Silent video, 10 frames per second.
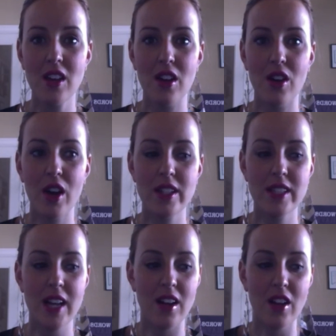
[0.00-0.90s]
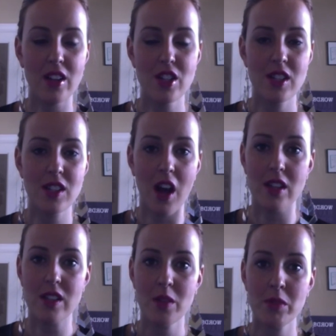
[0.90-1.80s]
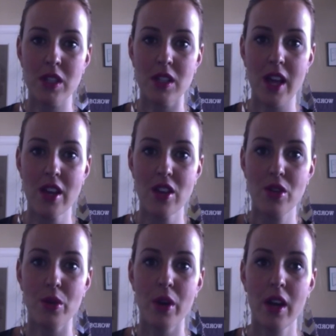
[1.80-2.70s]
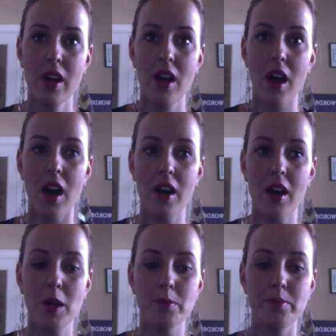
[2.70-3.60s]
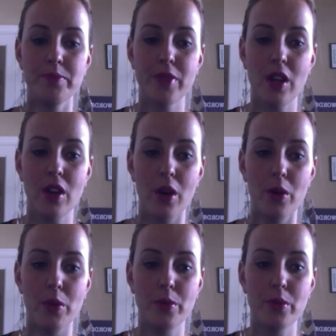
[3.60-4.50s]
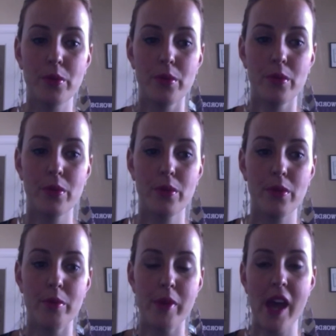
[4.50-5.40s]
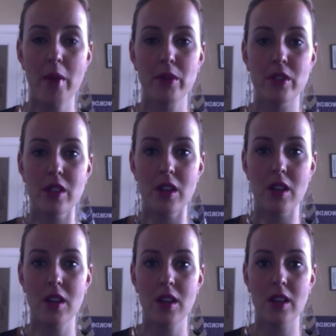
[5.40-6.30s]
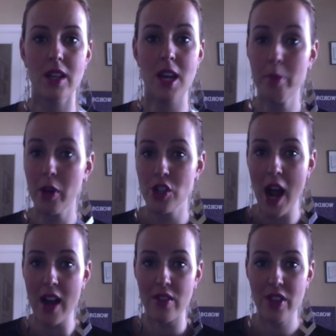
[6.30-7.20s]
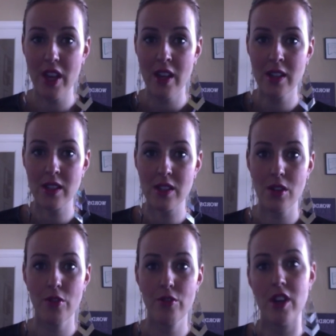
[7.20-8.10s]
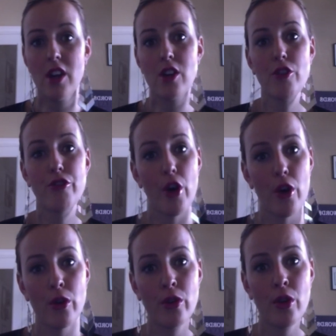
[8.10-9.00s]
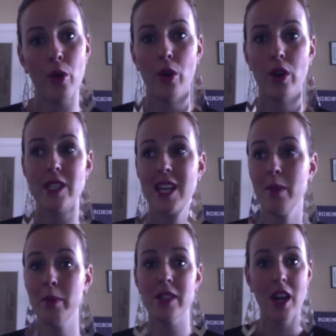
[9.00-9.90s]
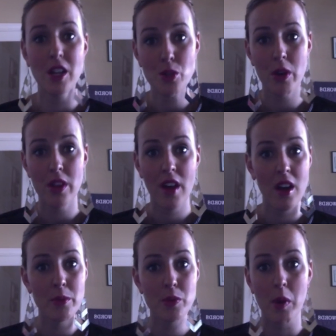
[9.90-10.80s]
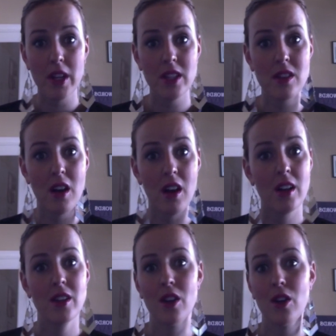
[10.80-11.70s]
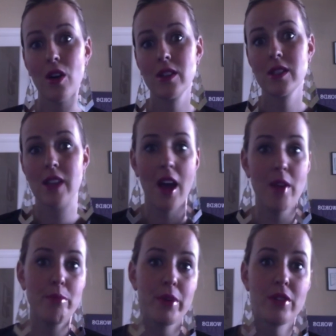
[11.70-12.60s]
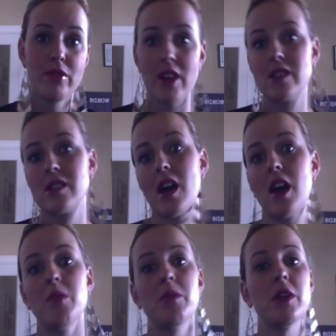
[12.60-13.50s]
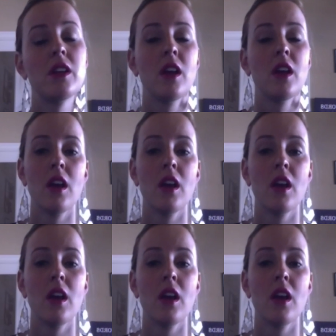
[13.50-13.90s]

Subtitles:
You know, technology is awesome to let you, you know, be able to keep on track of things via your phone, or to keep in touch with Hubs while he's gone, you know, on Skype and FaceTime, and,